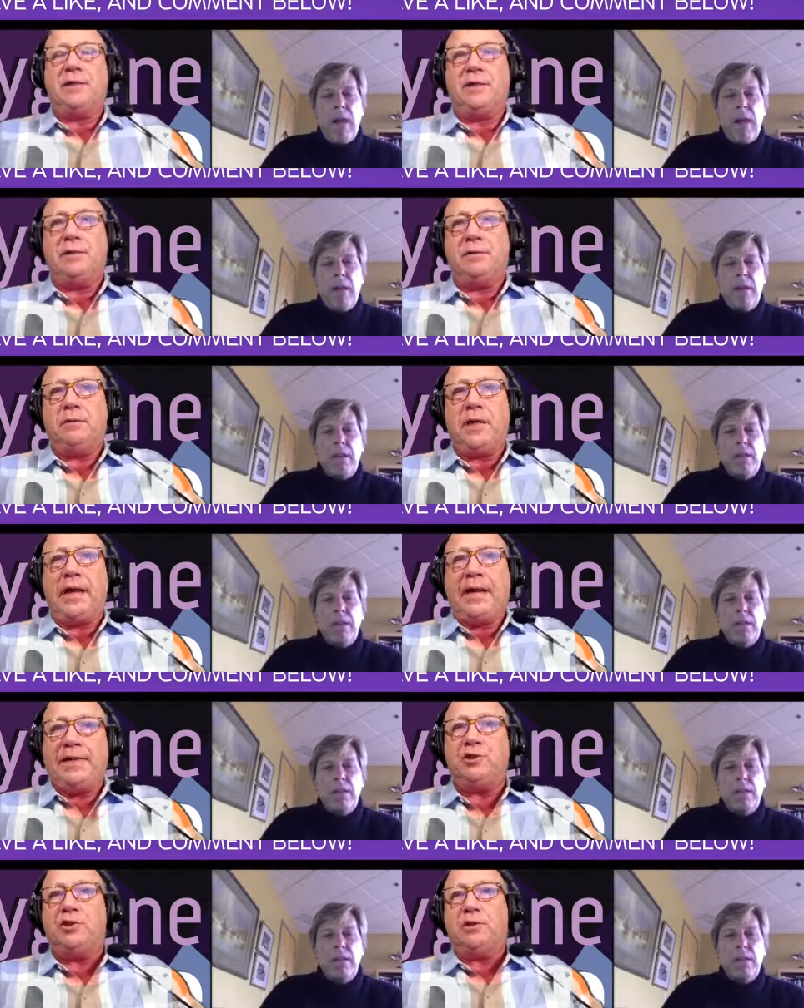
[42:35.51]
Speaker 1: in
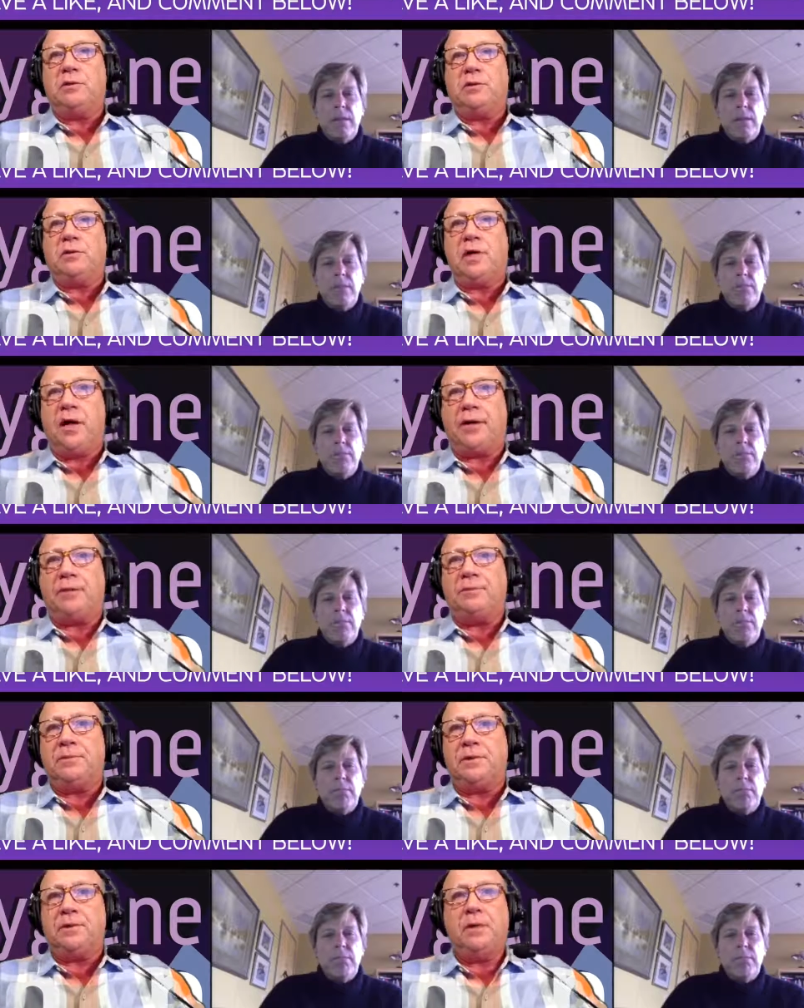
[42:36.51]
ancient
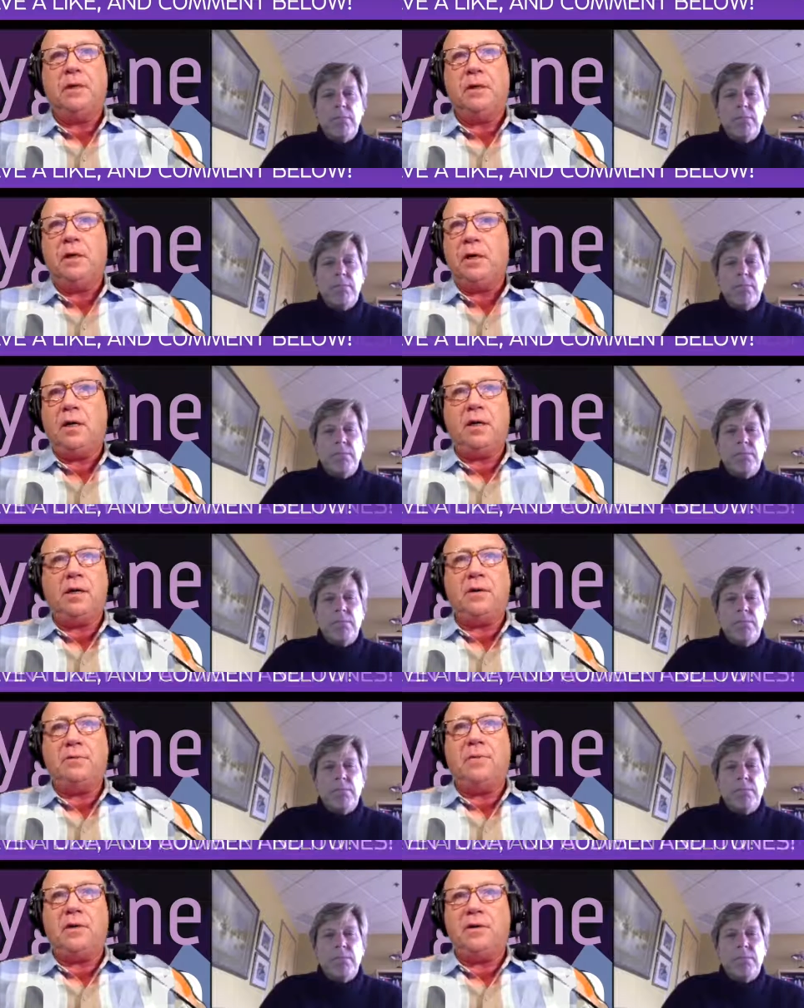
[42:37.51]
times um,
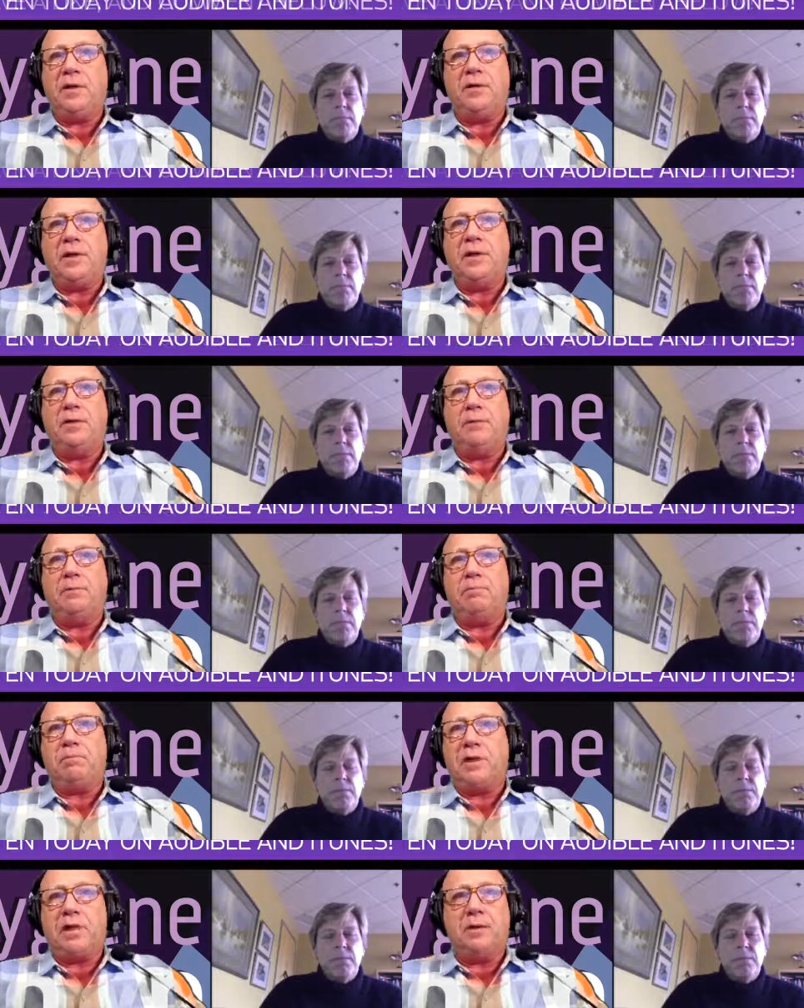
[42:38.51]
that they, they need to
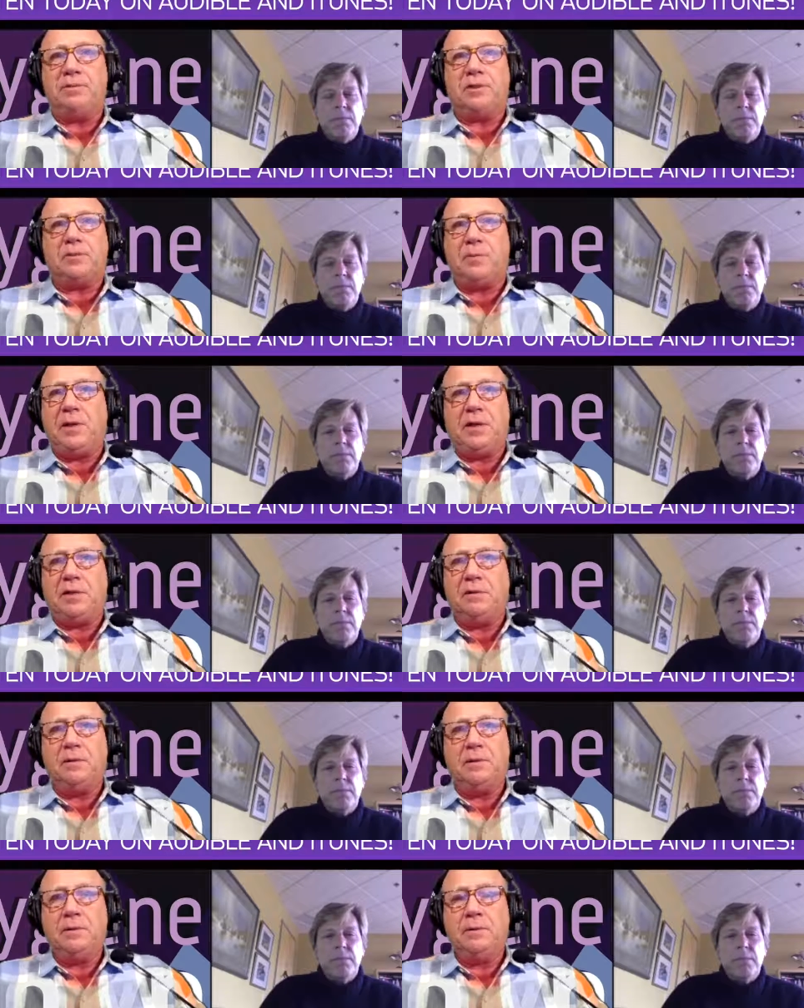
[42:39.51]
get up to speed?
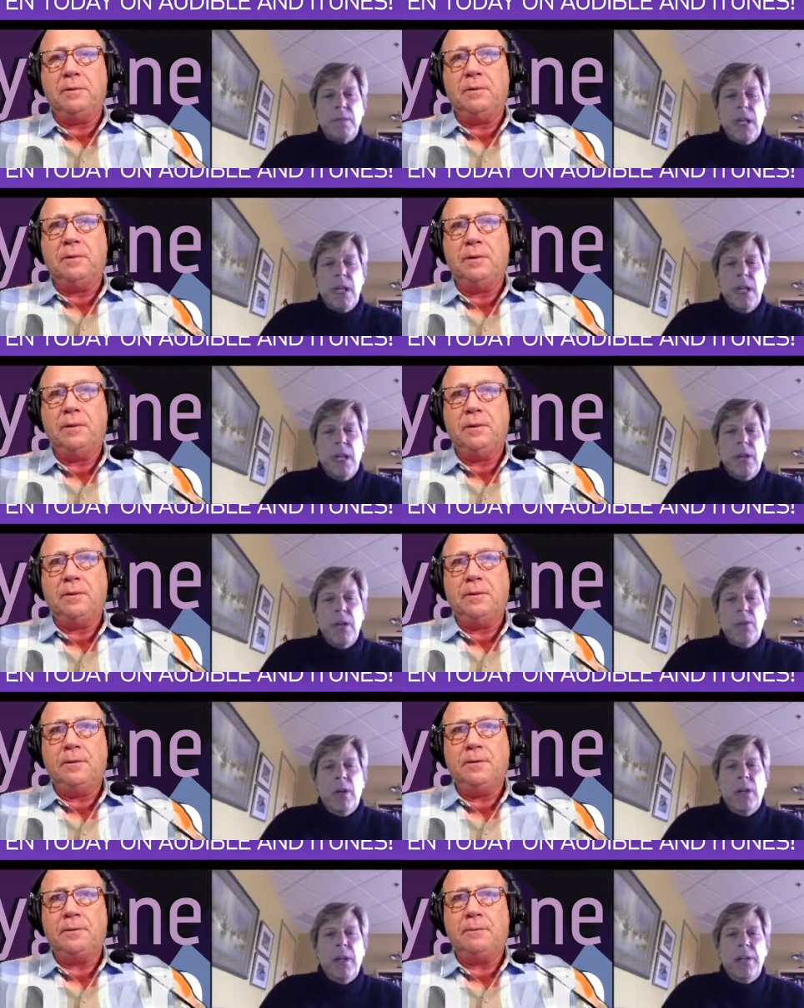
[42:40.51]

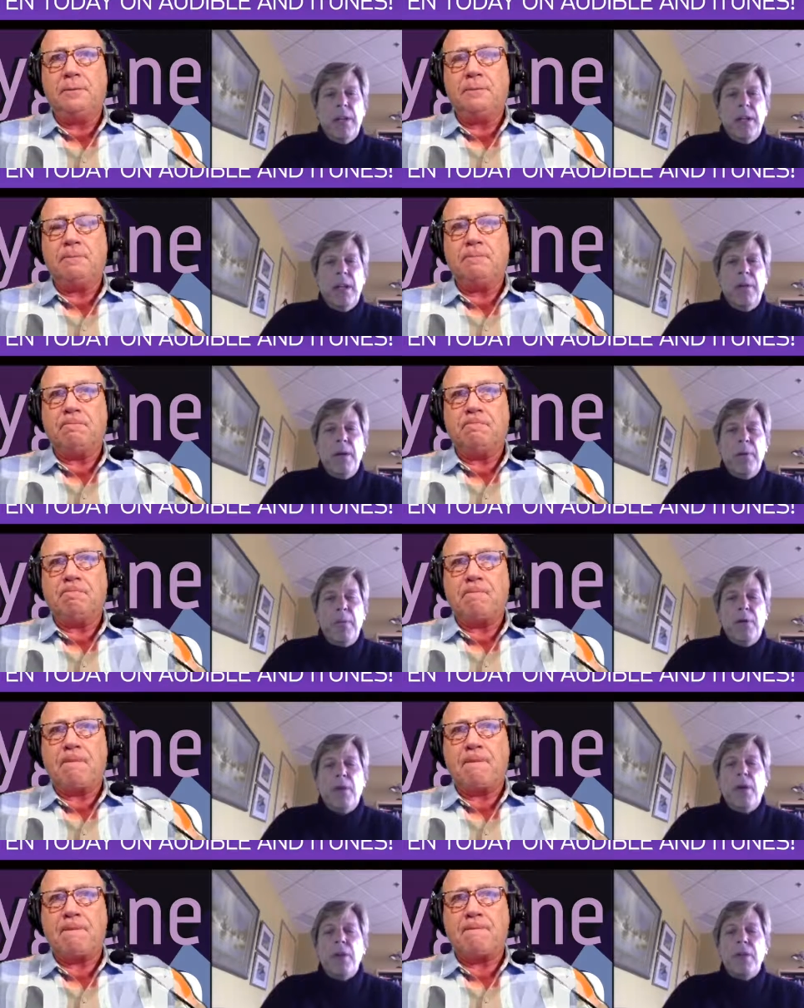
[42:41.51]
Speaker 2: Well, I think I, I
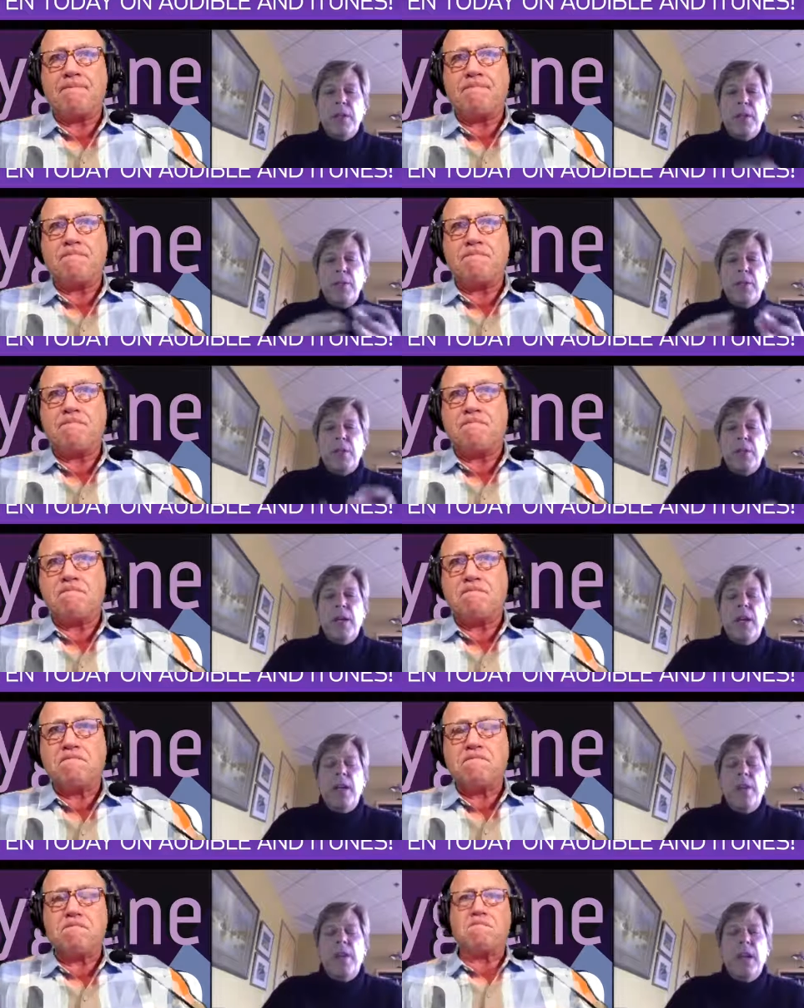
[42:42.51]
prefer to, to
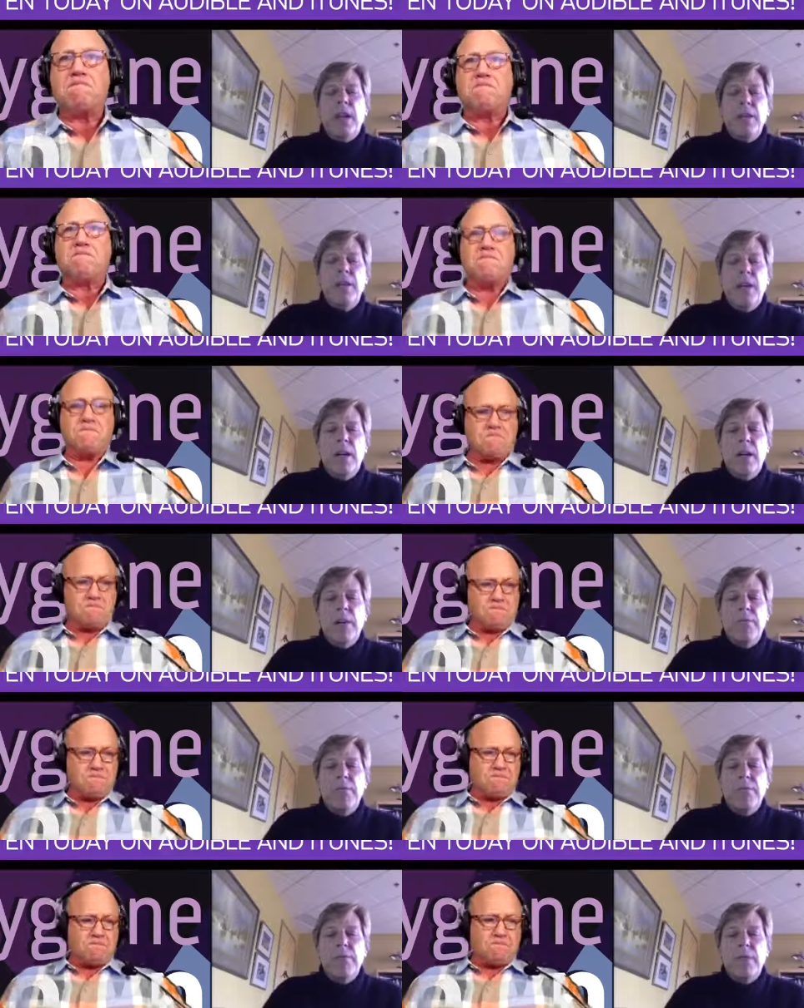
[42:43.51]
say that
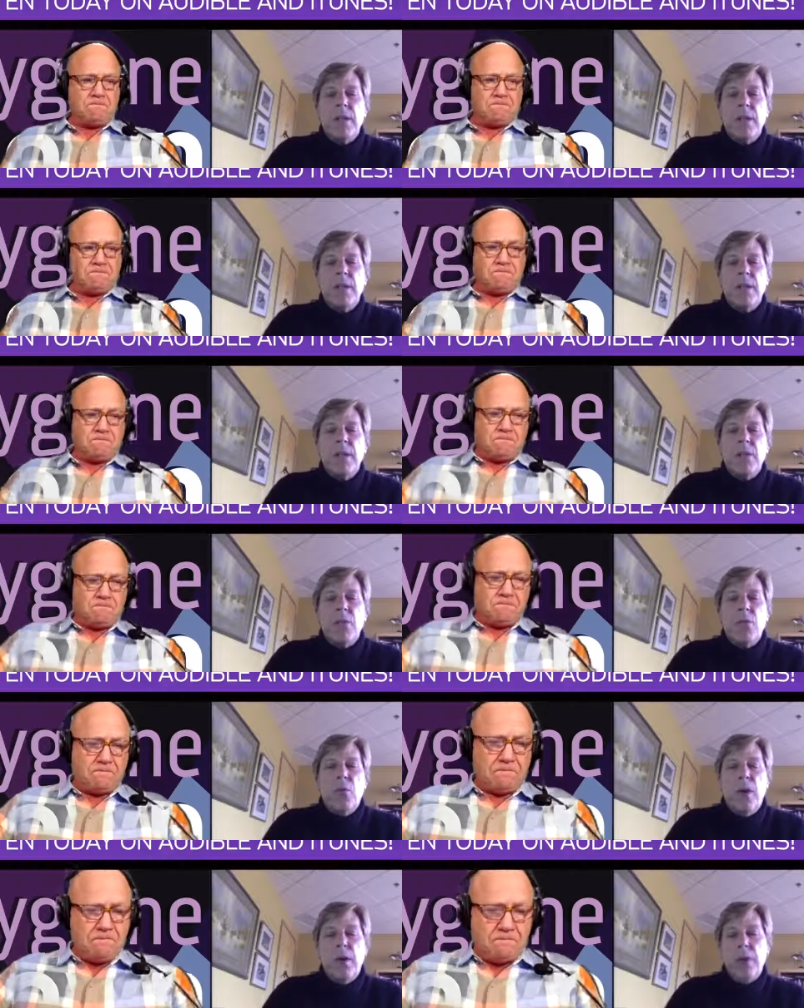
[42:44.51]
um,
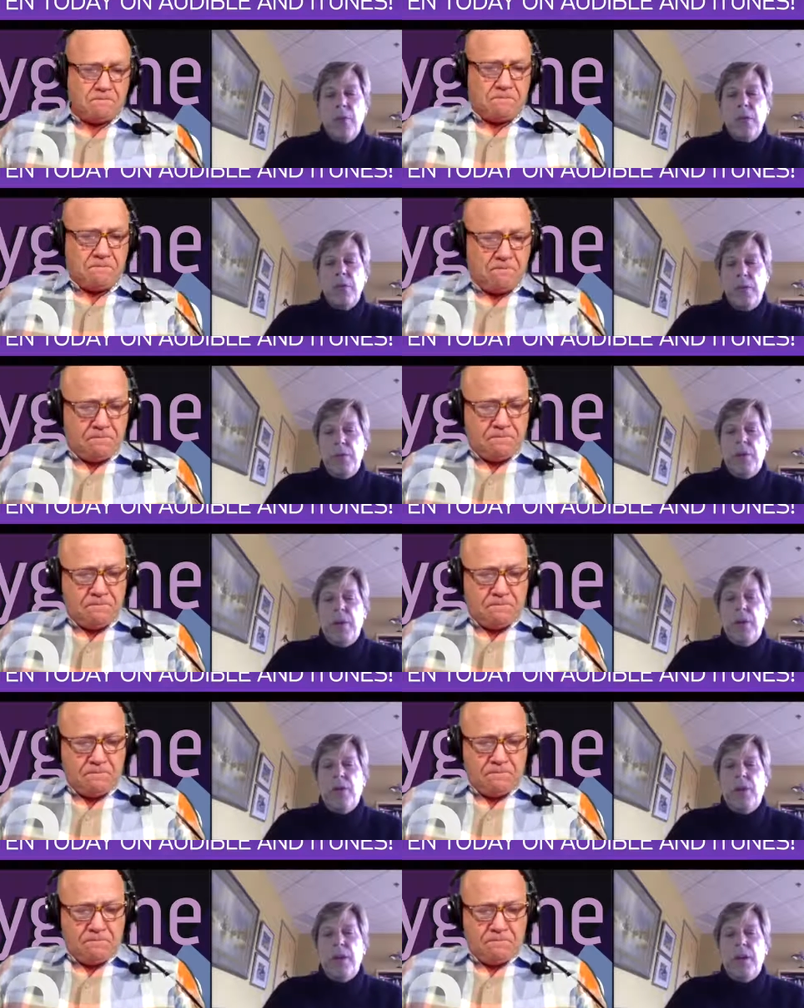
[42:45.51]
one of the ways we've
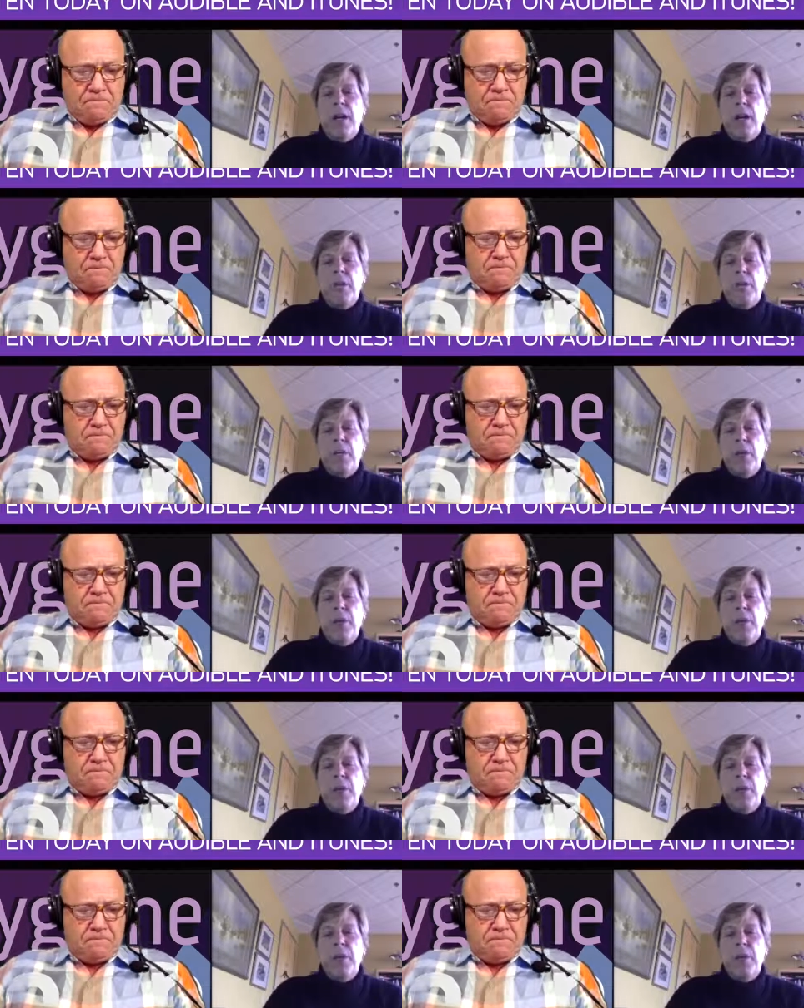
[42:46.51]
tried to organize our